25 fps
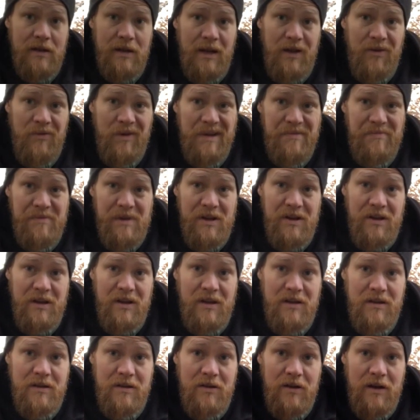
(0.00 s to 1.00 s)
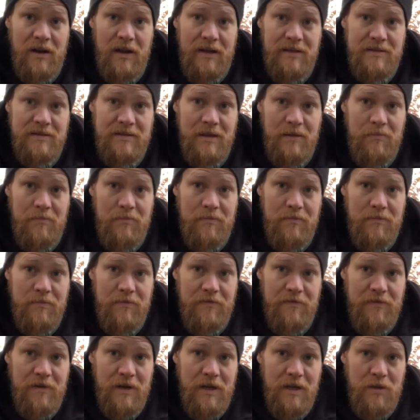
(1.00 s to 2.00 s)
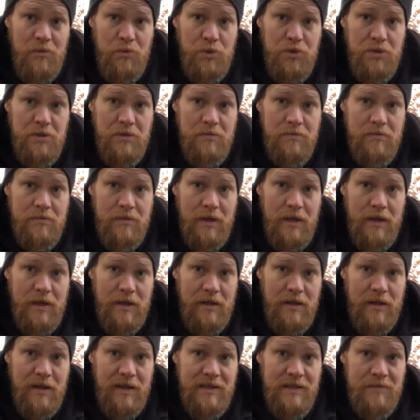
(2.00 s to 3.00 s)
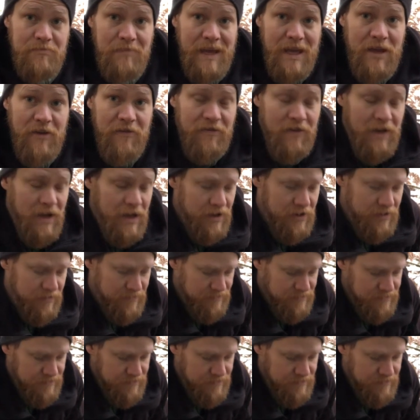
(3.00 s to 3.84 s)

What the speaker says: now I'm gonna collect some firewood, and let's make a fire.